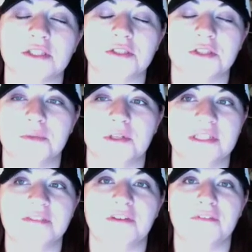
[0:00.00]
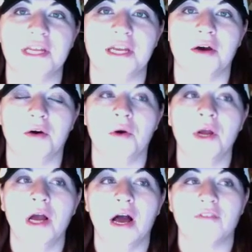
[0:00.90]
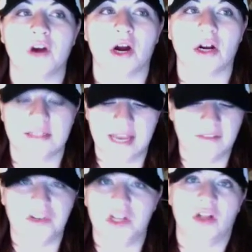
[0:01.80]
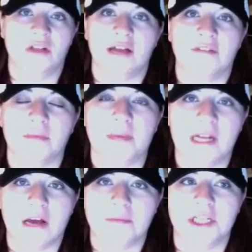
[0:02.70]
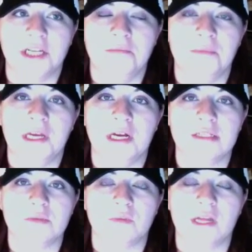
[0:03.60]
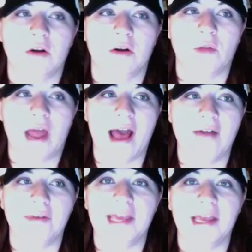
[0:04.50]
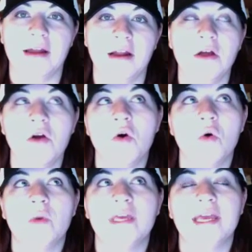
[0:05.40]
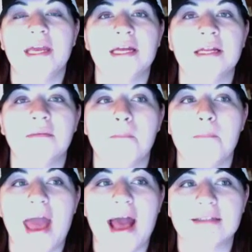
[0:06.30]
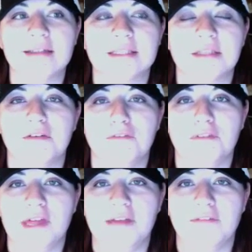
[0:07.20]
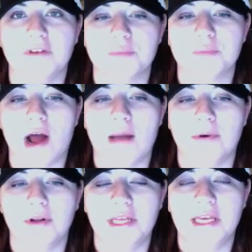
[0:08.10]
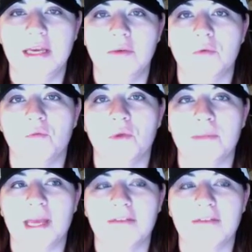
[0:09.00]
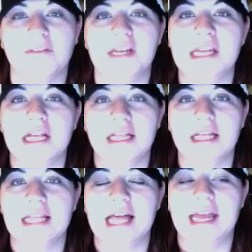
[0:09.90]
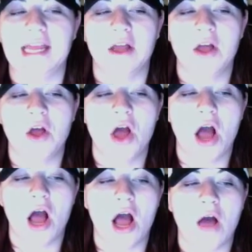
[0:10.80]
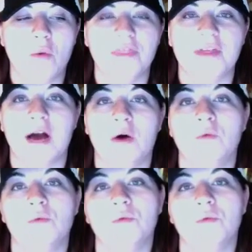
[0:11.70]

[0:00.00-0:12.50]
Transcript: YouTube, there's even a video of Carl saying vanilla will never be an option because they don't have, we can't mask the flavors properly and make it vanilla-like without